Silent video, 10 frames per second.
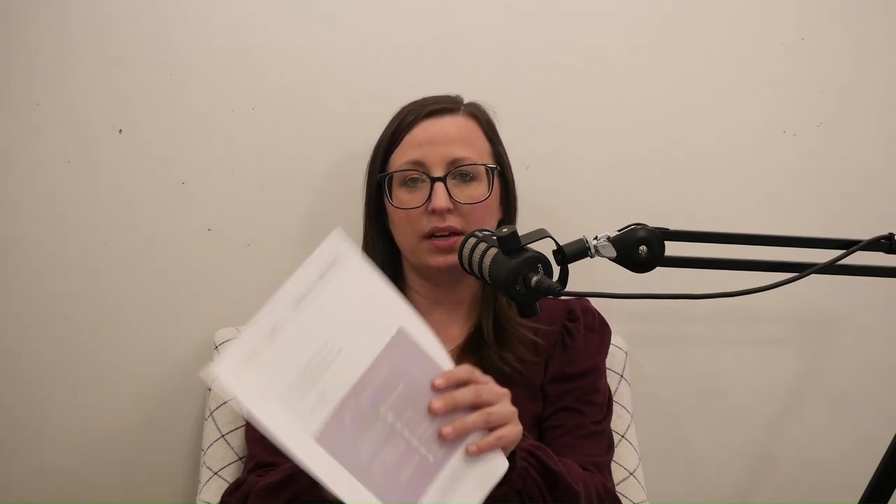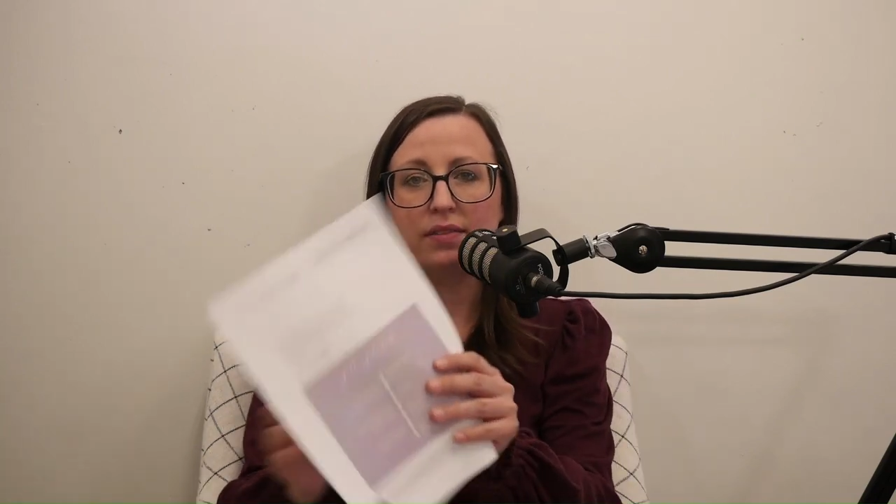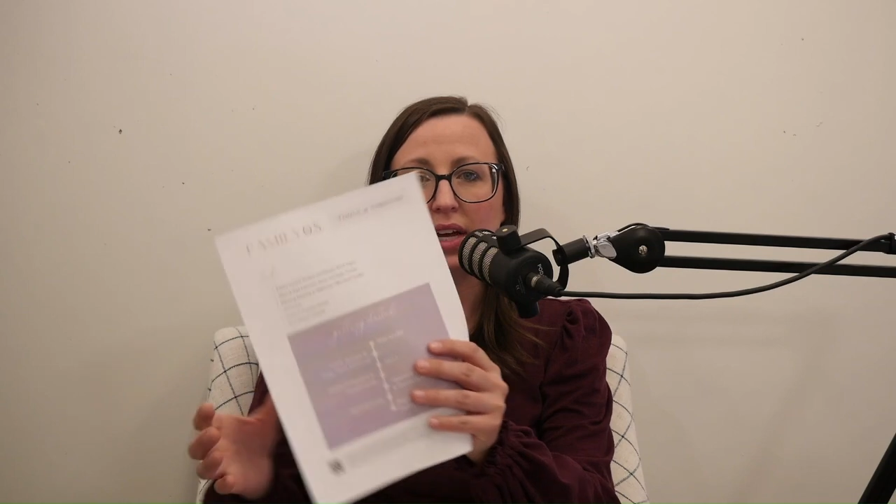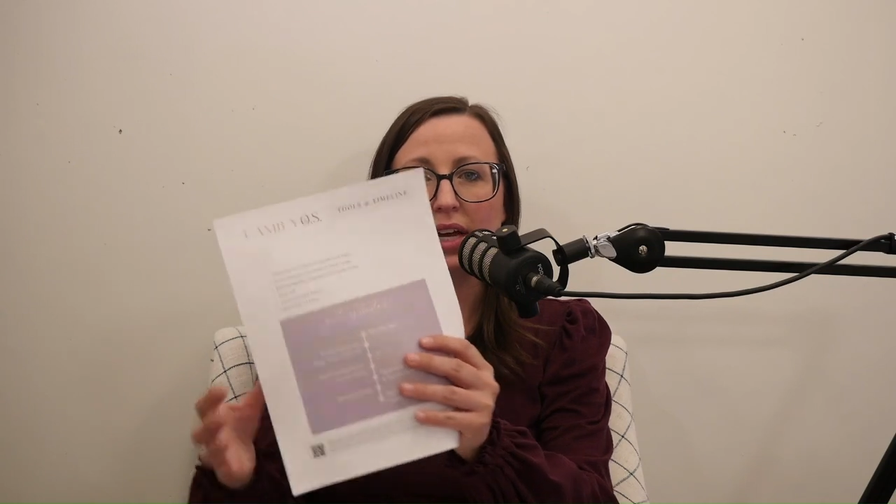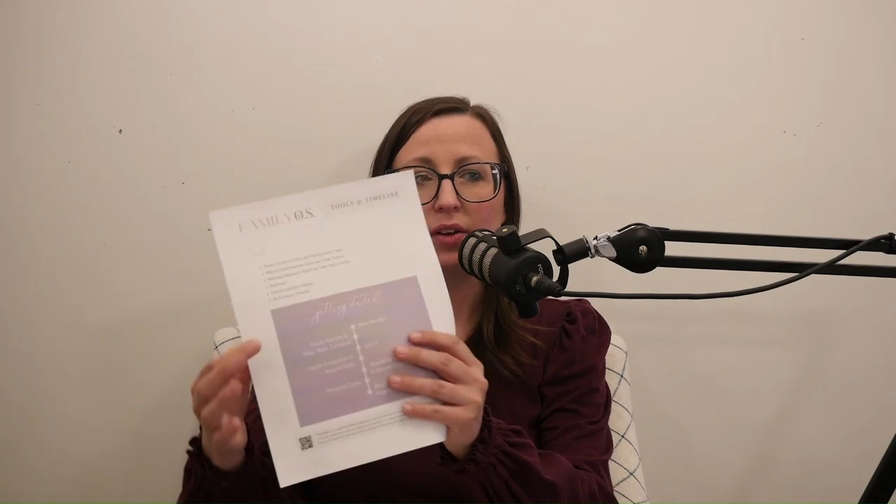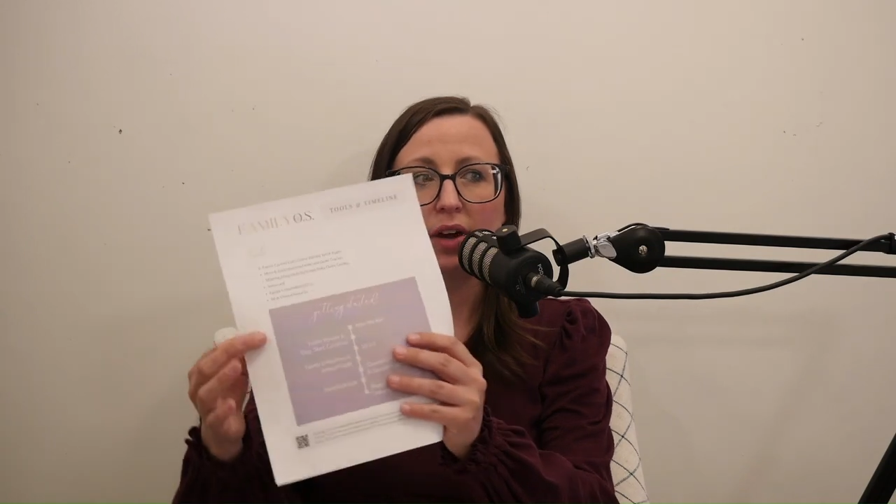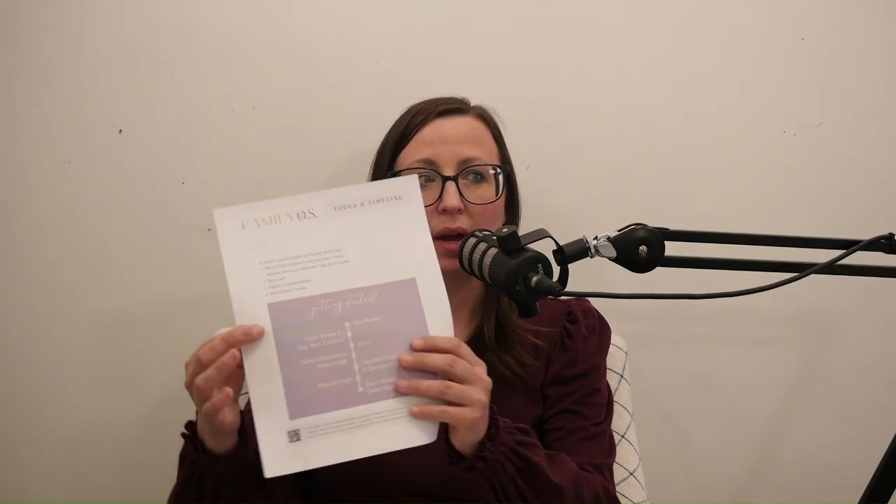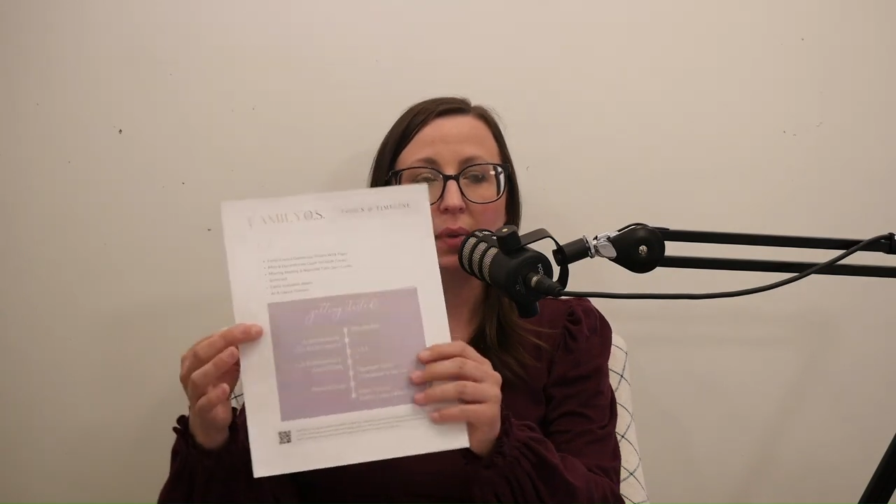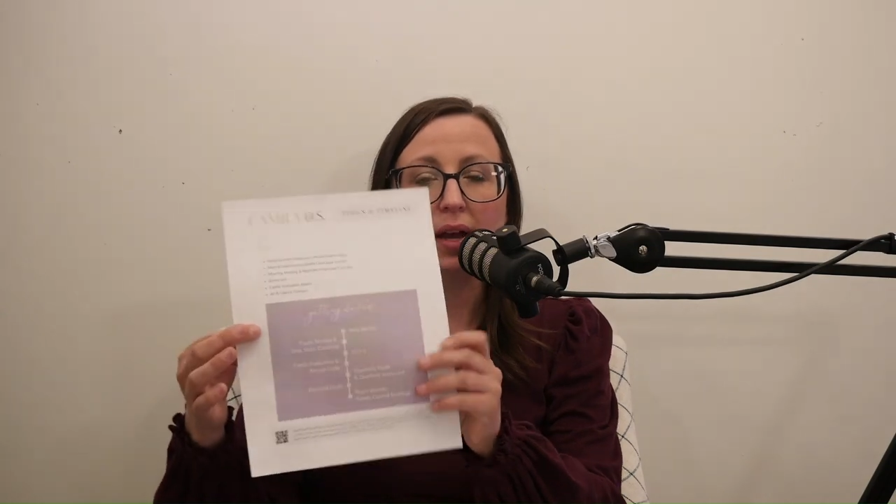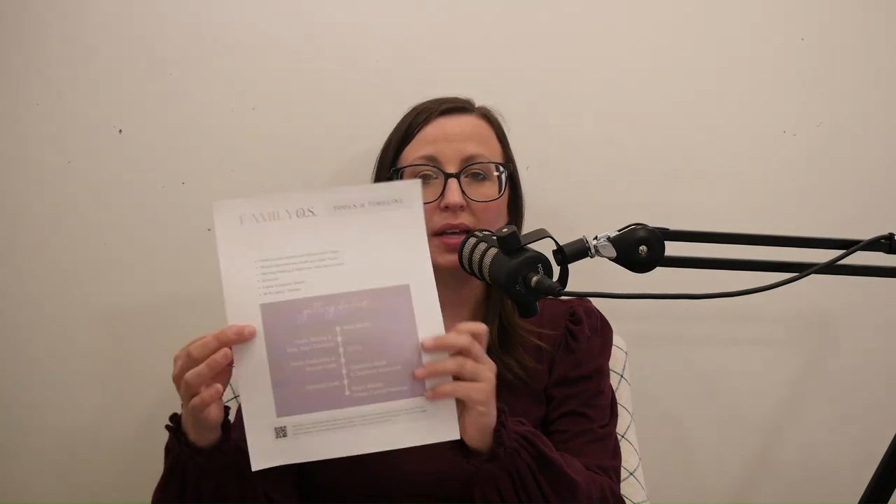diagram
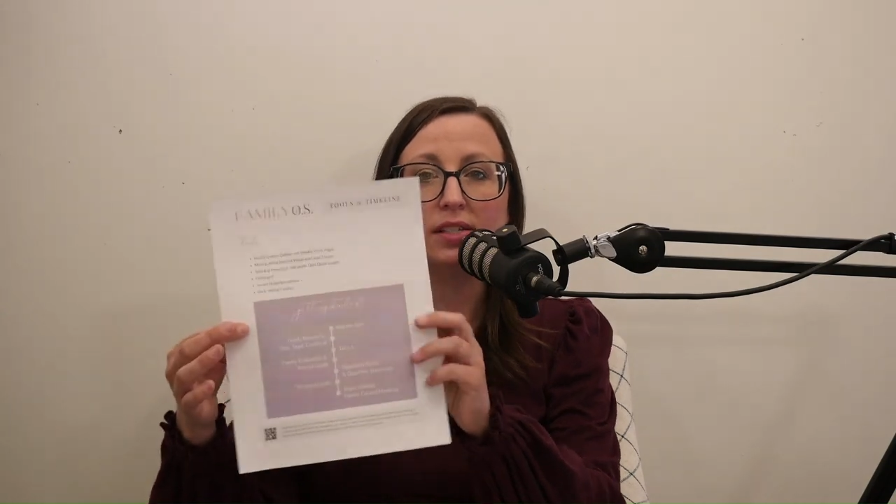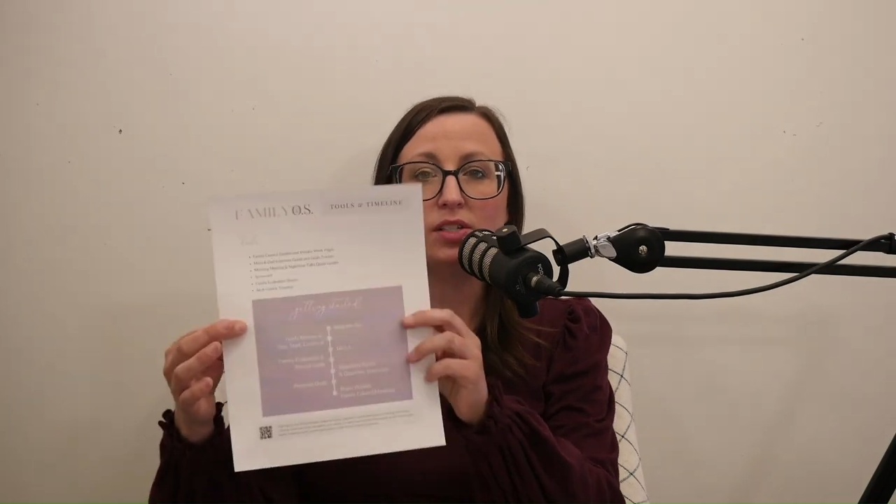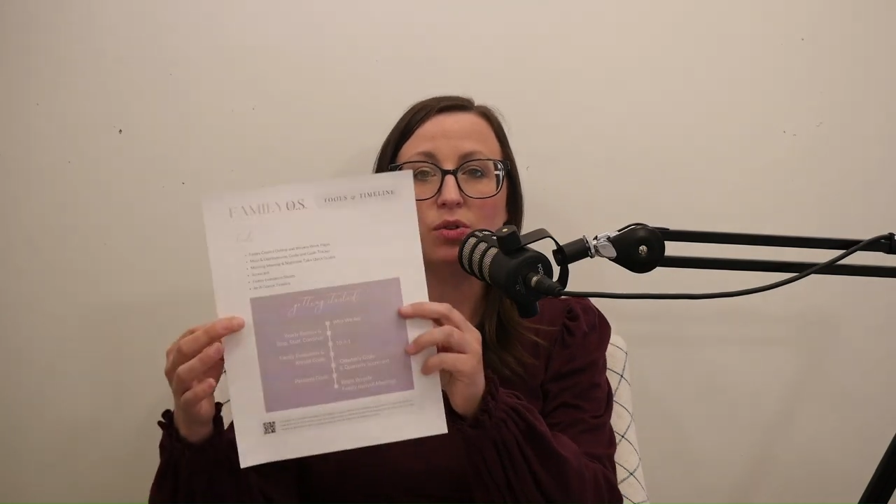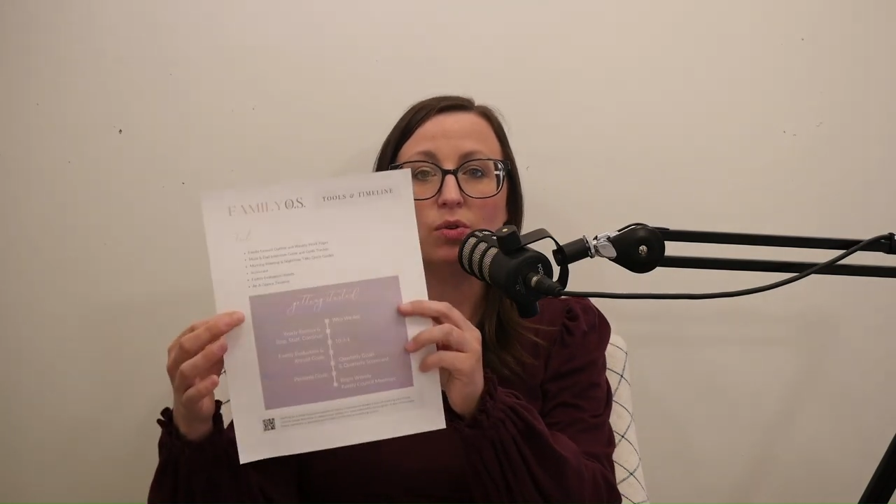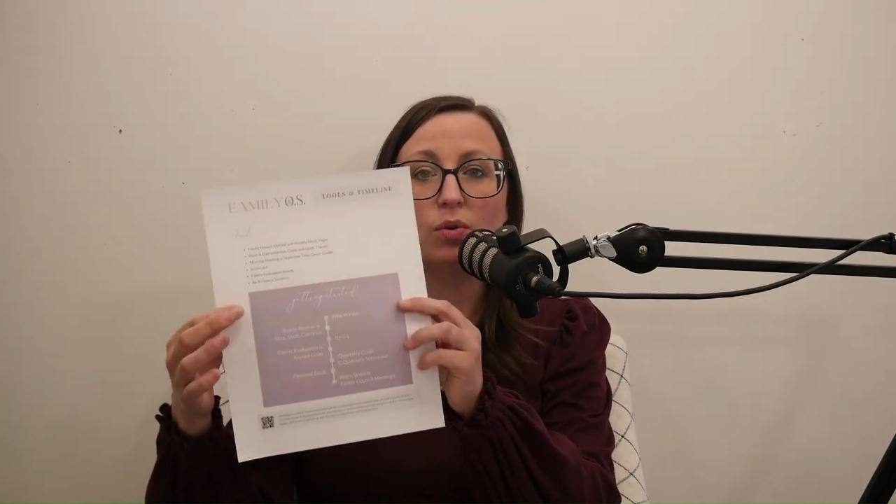as to